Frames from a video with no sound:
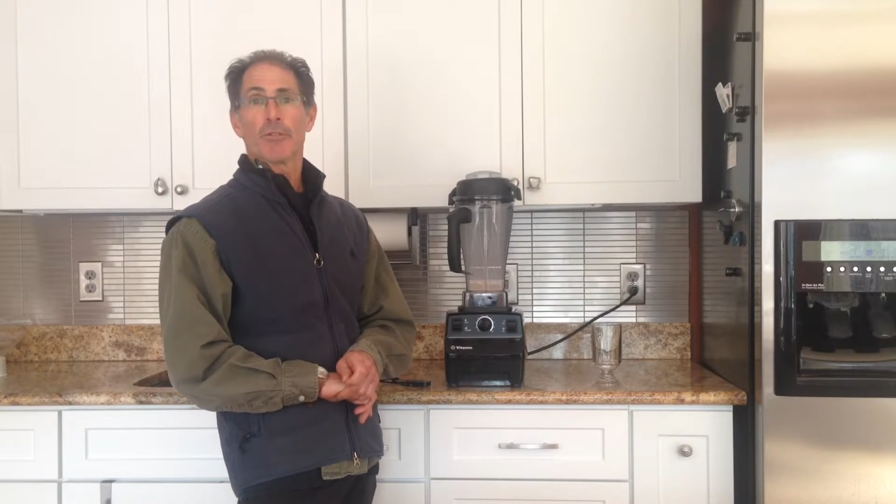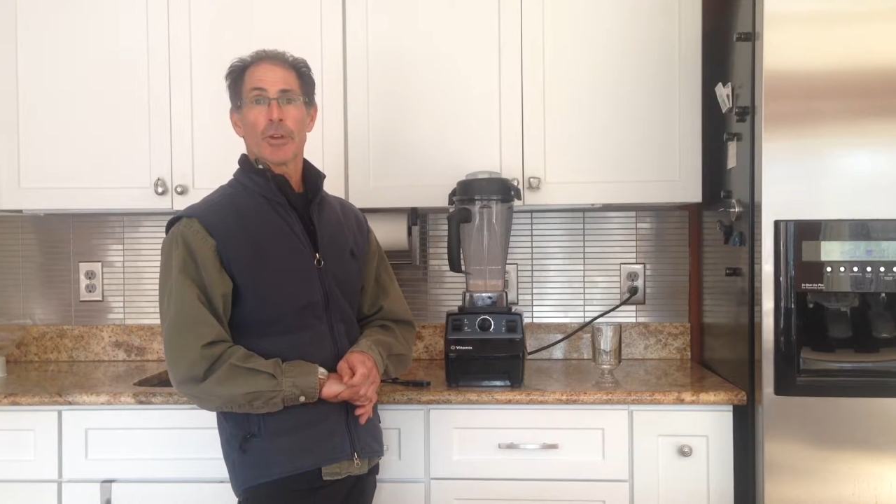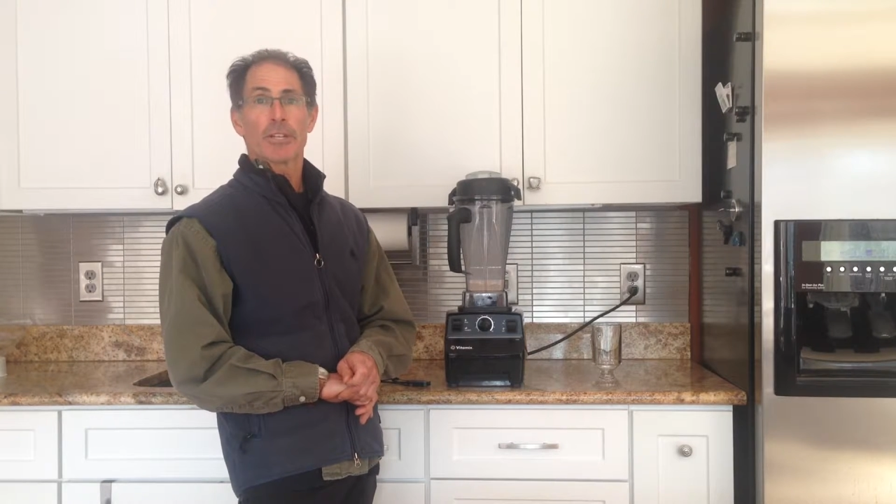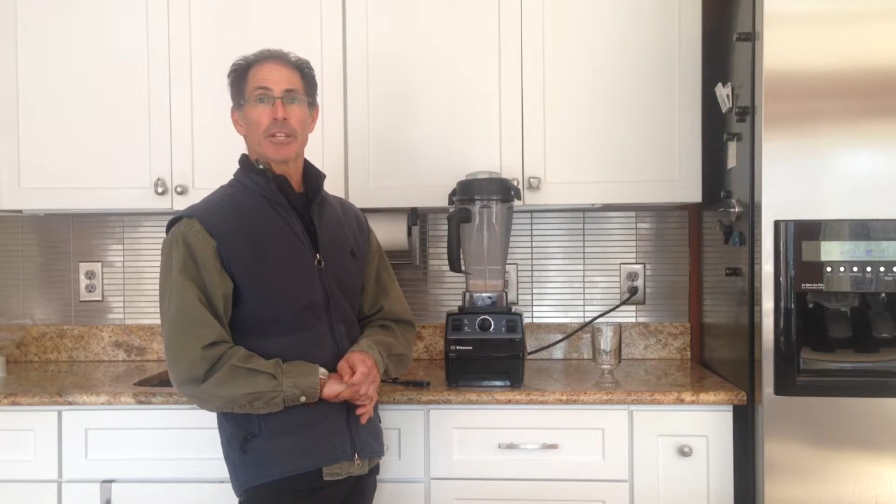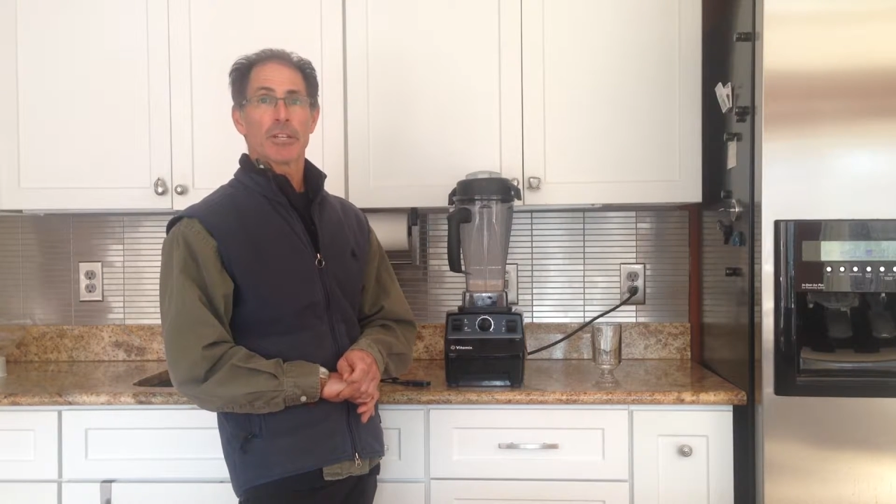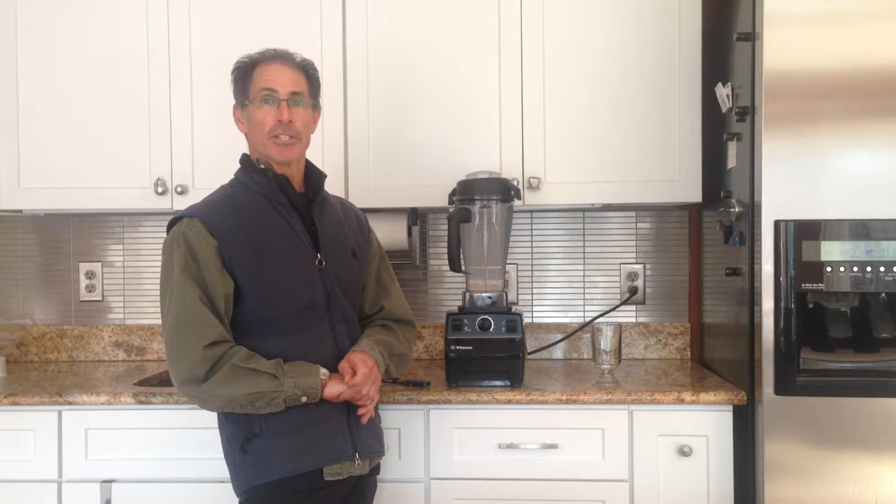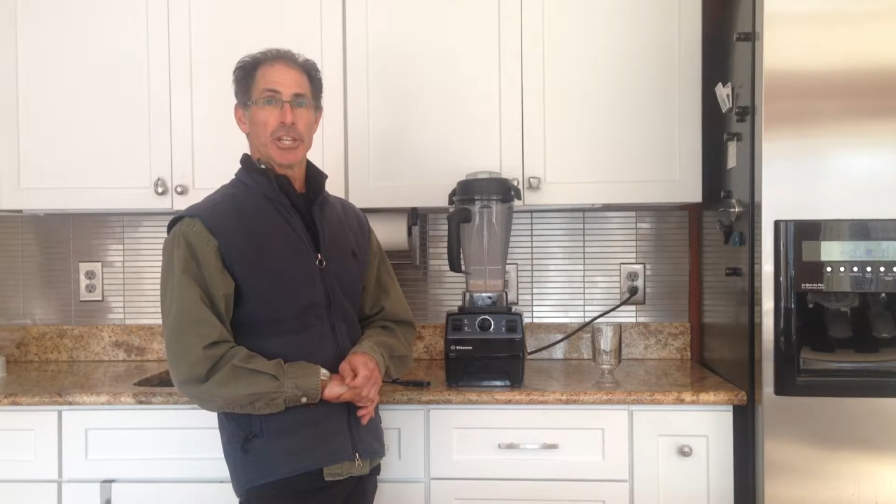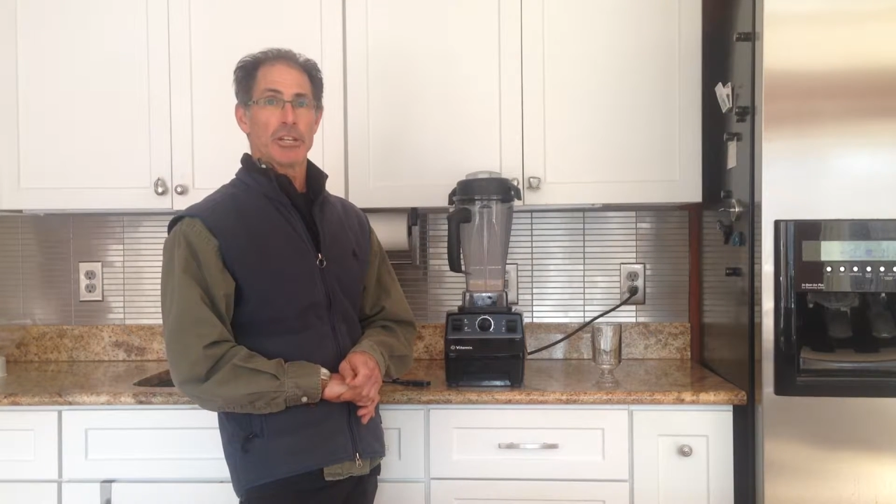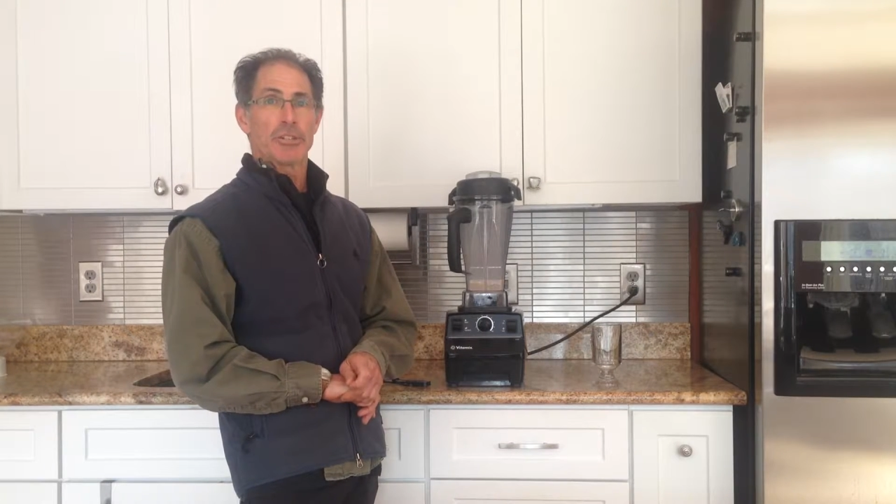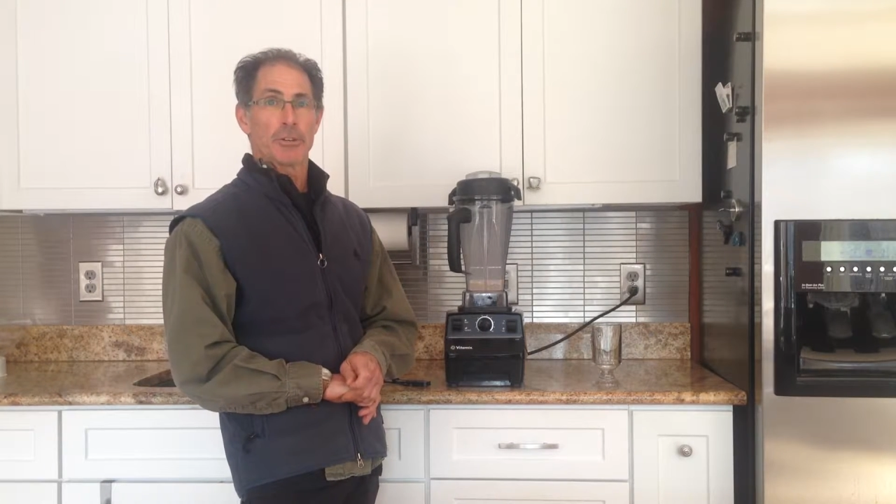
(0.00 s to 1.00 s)
fresh
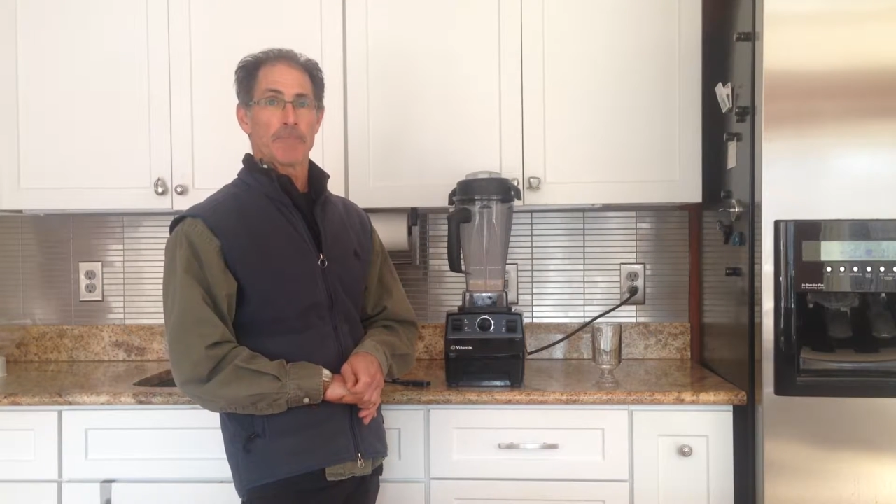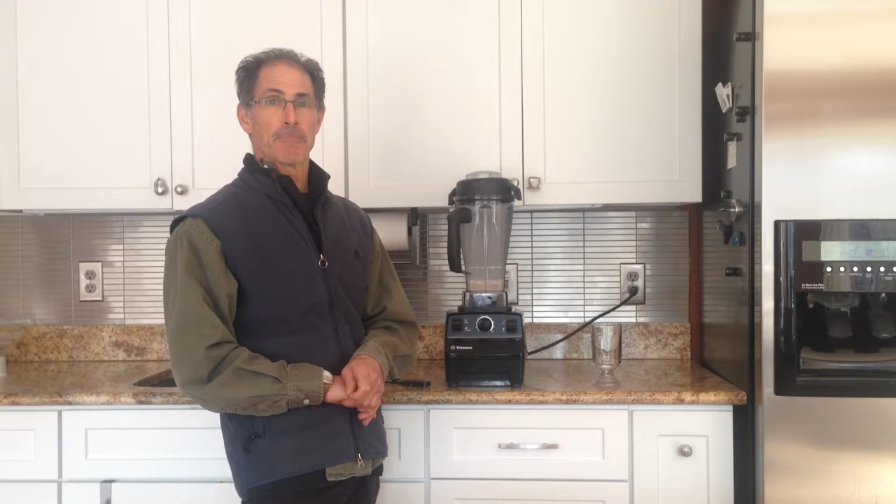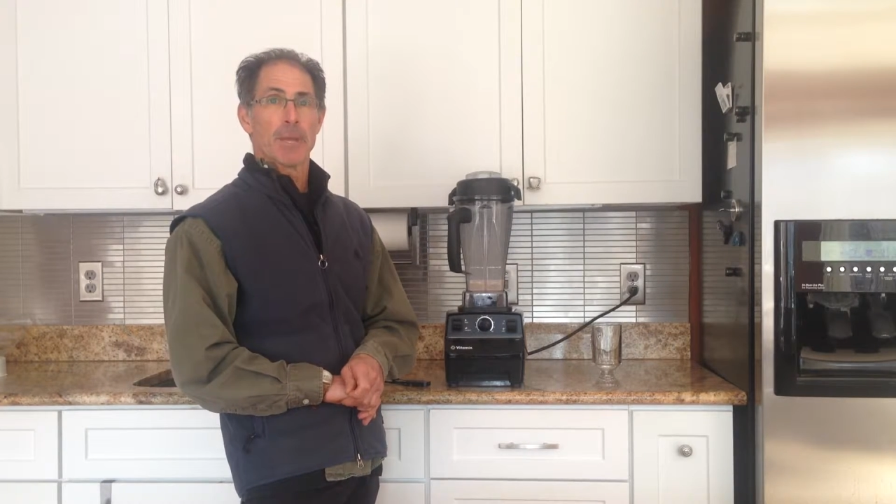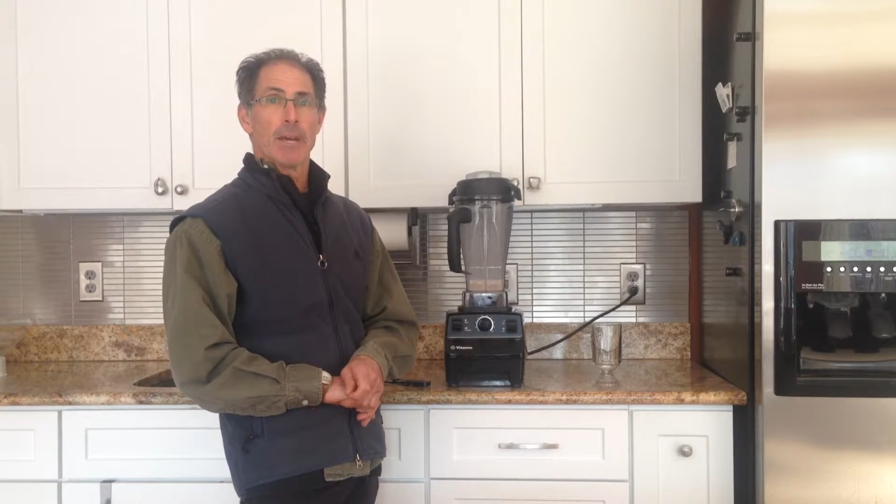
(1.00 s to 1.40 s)
ginger.